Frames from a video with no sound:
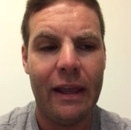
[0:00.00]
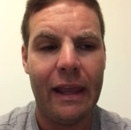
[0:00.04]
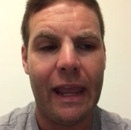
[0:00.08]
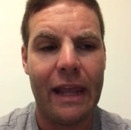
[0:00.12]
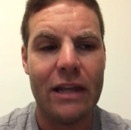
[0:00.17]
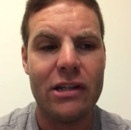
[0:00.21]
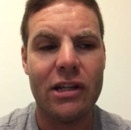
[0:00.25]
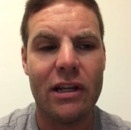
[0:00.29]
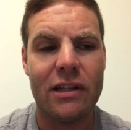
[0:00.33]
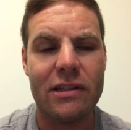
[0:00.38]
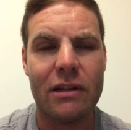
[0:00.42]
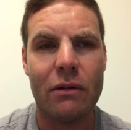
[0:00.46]

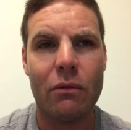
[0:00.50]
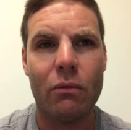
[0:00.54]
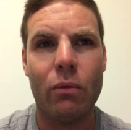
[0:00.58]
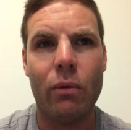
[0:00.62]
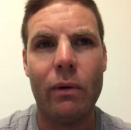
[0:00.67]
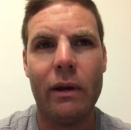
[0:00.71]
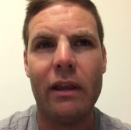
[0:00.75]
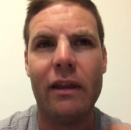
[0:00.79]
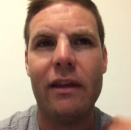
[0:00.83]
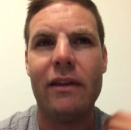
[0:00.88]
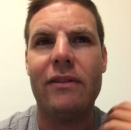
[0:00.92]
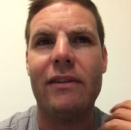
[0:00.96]
And she doesn't
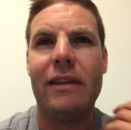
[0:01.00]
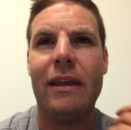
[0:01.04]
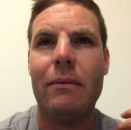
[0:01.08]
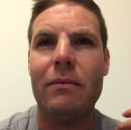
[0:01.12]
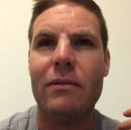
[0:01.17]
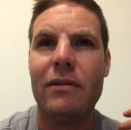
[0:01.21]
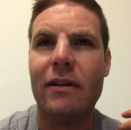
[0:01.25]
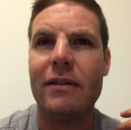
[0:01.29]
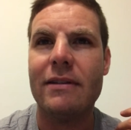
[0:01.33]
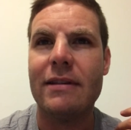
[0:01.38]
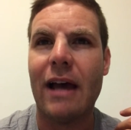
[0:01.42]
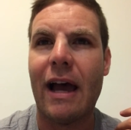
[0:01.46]
really seem
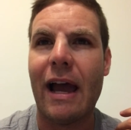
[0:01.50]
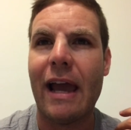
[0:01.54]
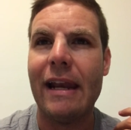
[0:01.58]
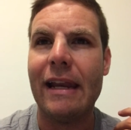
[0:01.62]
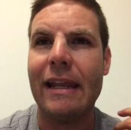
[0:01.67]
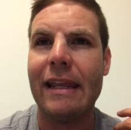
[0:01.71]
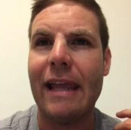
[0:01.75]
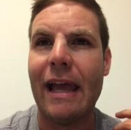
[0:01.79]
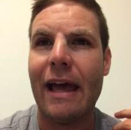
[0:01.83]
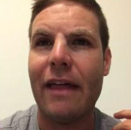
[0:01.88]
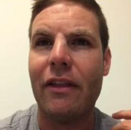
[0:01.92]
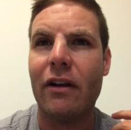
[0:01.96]
to tie
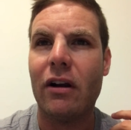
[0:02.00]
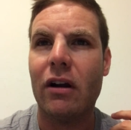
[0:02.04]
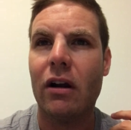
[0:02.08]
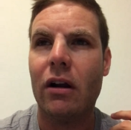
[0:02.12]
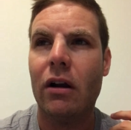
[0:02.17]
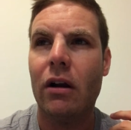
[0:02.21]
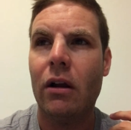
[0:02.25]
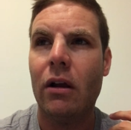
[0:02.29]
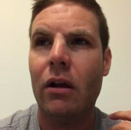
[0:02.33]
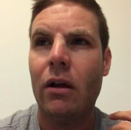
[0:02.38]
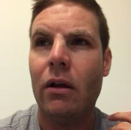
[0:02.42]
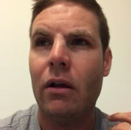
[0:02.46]

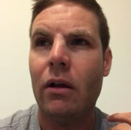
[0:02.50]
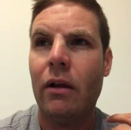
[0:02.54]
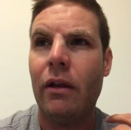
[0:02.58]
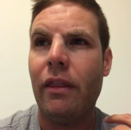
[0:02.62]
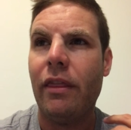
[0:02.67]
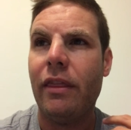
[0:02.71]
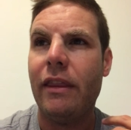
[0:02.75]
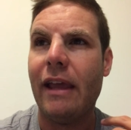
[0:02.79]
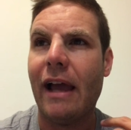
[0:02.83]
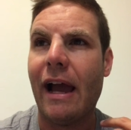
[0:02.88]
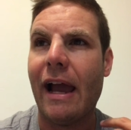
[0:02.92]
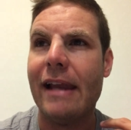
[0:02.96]
together
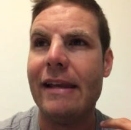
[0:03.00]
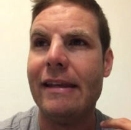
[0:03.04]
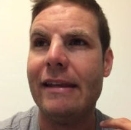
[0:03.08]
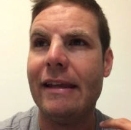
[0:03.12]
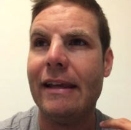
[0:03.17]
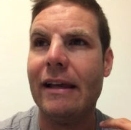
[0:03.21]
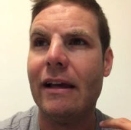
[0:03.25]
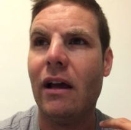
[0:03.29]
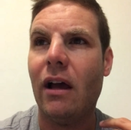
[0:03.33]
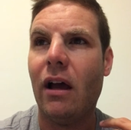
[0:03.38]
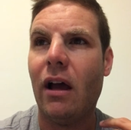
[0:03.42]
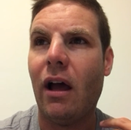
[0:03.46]
the
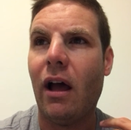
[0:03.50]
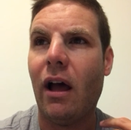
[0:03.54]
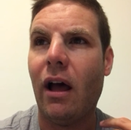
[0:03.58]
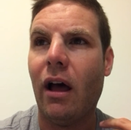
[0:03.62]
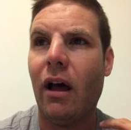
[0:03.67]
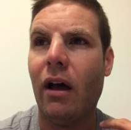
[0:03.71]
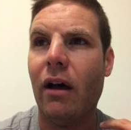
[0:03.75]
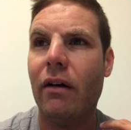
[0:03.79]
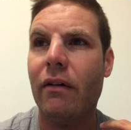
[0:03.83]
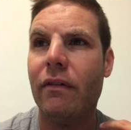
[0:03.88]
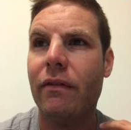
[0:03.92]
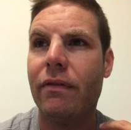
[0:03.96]
idea
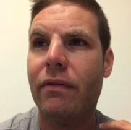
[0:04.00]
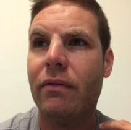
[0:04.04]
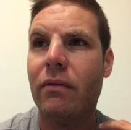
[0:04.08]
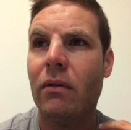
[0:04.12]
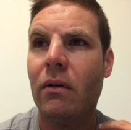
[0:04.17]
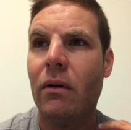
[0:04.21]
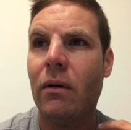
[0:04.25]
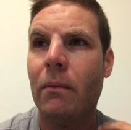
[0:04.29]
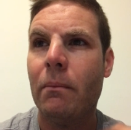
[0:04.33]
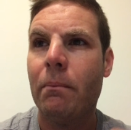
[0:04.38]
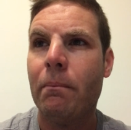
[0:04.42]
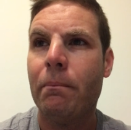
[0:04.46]
of
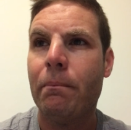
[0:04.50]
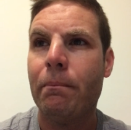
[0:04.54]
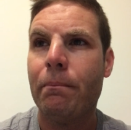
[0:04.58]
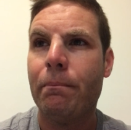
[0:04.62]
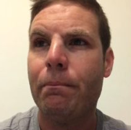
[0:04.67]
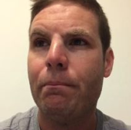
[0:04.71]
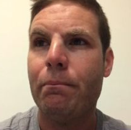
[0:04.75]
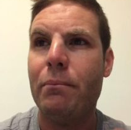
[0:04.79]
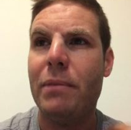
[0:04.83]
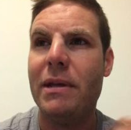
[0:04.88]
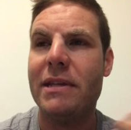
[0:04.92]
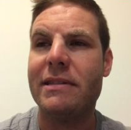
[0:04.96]

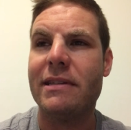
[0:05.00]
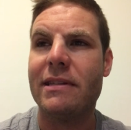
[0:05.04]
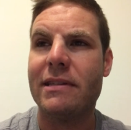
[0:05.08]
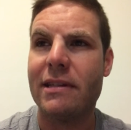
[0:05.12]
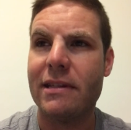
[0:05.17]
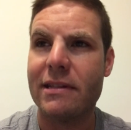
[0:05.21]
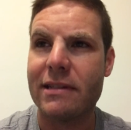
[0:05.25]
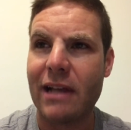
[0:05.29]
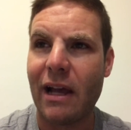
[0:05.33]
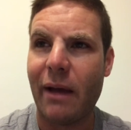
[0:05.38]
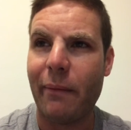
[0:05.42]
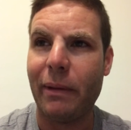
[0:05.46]

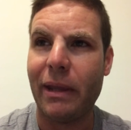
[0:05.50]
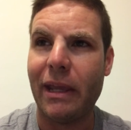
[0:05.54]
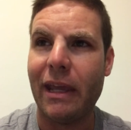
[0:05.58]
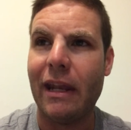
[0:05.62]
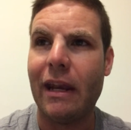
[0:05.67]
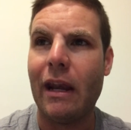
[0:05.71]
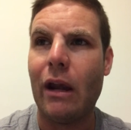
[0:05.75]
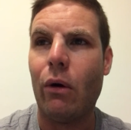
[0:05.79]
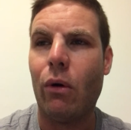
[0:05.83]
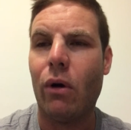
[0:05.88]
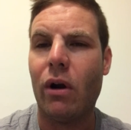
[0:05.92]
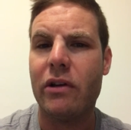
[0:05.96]
businesses coming
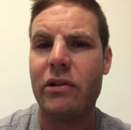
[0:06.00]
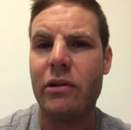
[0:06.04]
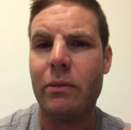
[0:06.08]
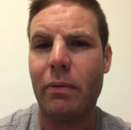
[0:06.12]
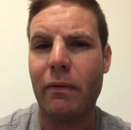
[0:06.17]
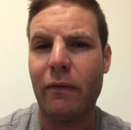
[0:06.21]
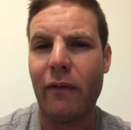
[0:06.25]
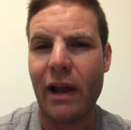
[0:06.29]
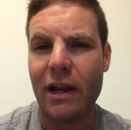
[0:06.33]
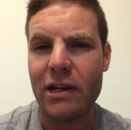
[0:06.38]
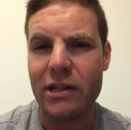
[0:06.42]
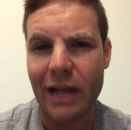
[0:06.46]
in order to
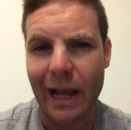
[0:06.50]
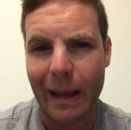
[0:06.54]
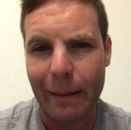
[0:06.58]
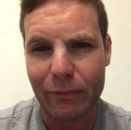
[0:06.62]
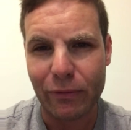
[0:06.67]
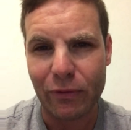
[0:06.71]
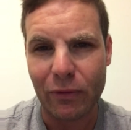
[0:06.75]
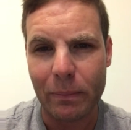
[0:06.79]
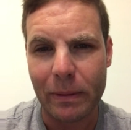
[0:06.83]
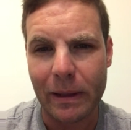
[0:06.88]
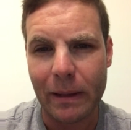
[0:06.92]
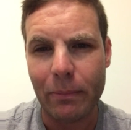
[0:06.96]
provide jobs
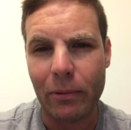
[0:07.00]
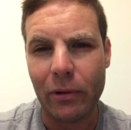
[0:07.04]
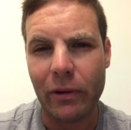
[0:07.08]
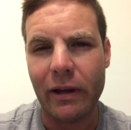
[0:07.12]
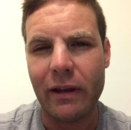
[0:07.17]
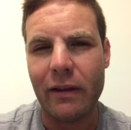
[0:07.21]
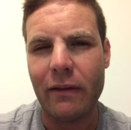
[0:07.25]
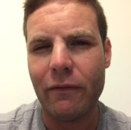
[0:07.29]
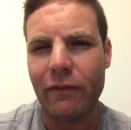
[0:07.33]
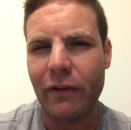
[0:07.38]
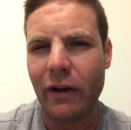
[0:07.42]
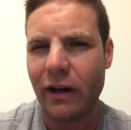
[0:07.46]
for people in
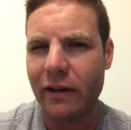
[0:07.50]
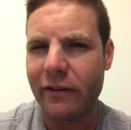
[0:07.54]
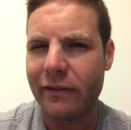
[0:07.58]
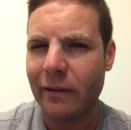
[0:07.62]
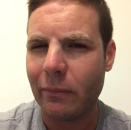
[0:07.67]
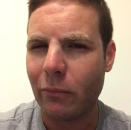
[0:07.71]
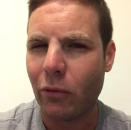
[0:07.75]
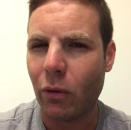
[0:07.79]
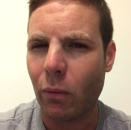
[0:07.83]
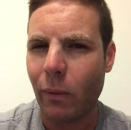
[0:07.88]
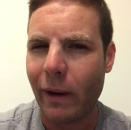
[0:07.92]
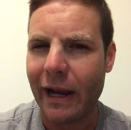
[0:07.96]
a very
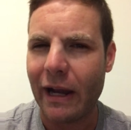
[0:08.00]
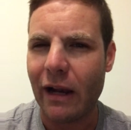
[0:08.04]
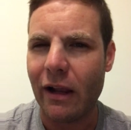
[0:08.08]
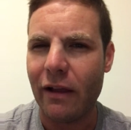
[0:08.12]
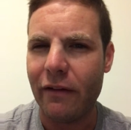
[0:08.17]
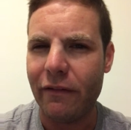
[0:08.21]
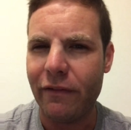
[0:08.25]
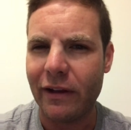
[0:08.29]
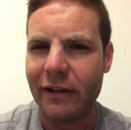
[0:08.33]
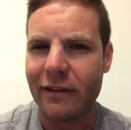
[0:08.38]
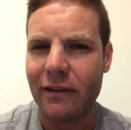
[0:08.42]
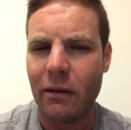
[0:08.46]
similar way to
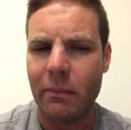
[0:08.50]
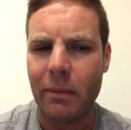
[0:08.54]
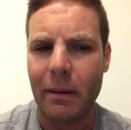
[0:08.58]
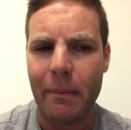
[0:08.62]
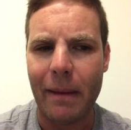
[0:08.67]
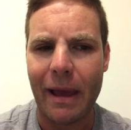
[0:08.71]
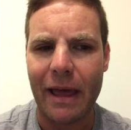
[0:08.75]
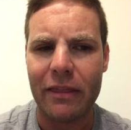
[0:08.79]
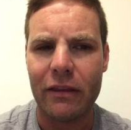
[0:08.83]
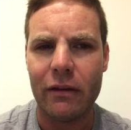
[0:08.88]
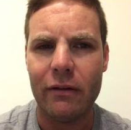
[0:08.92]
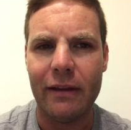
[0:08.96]
Evicted by
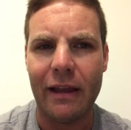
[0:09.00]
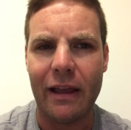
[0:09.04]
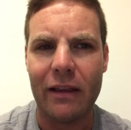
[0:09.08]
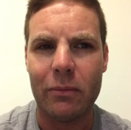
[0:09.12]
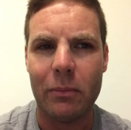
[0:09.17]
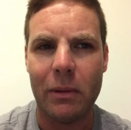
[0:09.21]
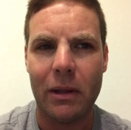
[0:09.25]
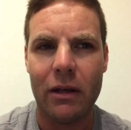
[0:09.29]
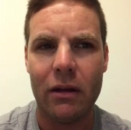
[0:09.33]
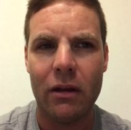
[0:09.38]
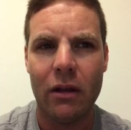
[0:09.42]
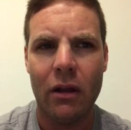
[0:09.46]
Matthew
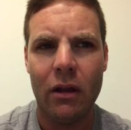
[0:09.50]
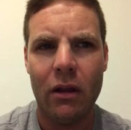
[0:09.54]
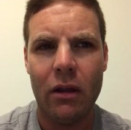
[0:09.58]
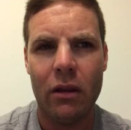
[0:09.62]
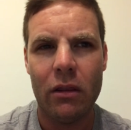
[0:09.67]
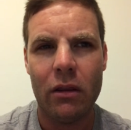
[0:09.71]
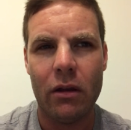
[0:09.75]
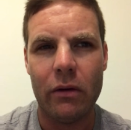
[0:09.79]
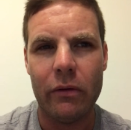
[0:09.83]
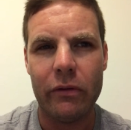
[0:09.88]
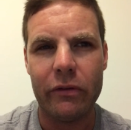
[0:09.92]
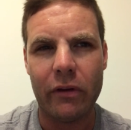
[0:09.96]
Desmond.
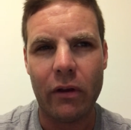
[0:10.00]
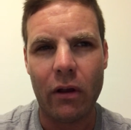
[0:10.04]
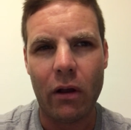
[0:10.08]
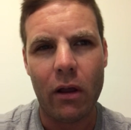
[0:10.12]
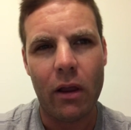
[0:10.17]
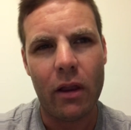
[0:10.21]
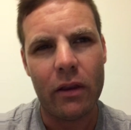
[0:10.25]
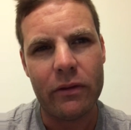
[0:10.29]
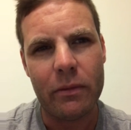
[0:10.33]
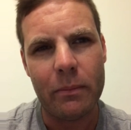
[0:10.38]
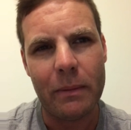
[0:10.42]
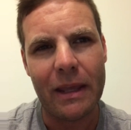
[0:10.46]
There was, a
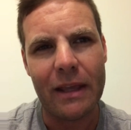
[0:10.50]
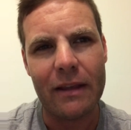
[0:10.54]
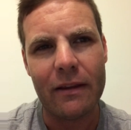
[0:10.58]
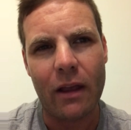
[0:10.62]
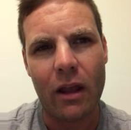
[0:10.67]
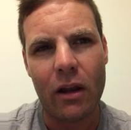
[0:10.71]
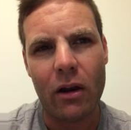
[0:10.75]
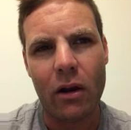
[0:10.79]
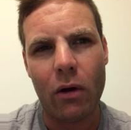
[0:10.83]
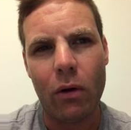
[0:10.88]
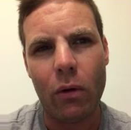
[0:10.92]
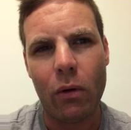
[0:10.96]

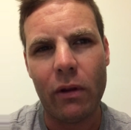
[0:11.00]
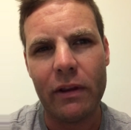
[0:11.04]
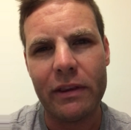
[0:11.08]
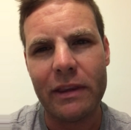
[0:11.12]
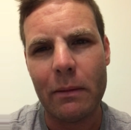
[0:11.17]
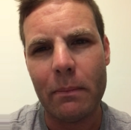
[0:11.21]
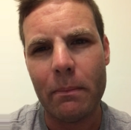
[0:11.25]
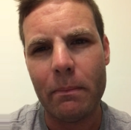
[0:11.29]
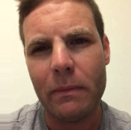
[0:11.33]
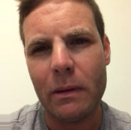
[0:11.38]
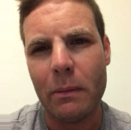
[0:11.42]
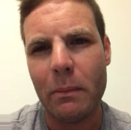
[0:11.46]
hole at
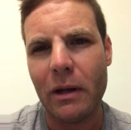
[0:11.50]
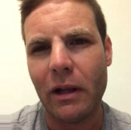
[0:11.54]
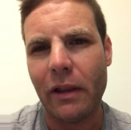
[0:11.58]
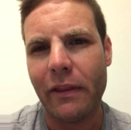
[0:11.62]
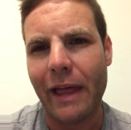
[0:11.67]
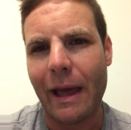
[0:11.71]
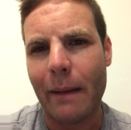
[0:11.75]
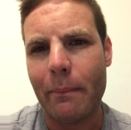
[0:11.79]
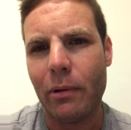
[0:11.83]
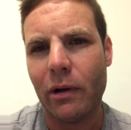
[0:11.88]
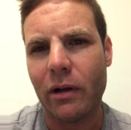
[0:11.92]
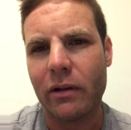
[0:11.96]
the middle of
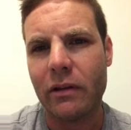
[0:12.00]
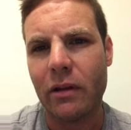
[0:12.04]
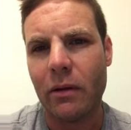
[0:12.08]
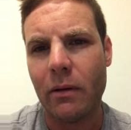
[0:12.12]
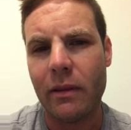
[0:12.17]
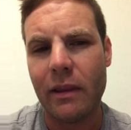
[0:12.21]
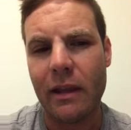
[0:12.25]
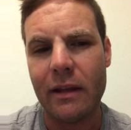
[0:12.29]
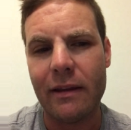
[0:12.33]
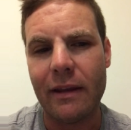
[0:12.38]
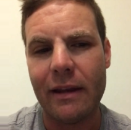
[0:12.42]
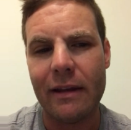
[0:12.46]
that book
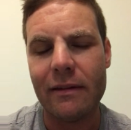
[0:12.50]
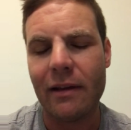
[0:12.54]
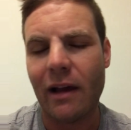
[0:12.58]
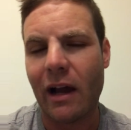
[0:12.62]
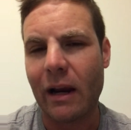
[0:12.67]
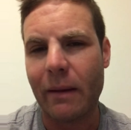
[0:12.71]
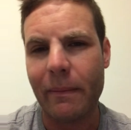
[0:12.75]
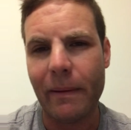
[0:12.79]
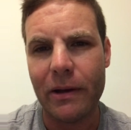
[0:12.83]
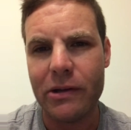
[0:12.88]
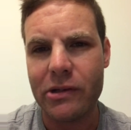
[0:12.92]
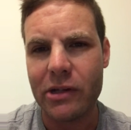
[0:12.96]
that didn't
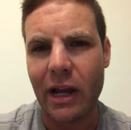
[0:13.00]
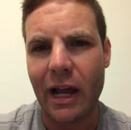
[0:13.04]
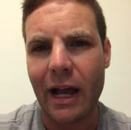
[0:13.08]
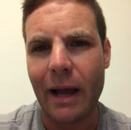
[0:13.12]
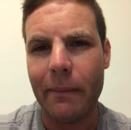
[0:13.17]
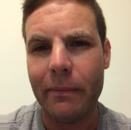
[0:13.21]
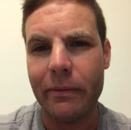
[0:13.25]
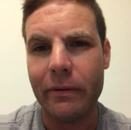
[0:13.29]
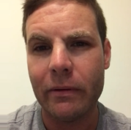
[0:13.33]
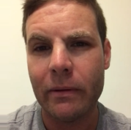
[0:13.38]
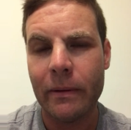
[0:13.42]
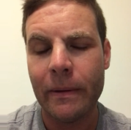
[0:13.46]
talk about
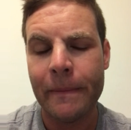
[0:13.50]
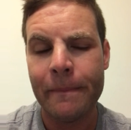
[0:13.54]
jobs.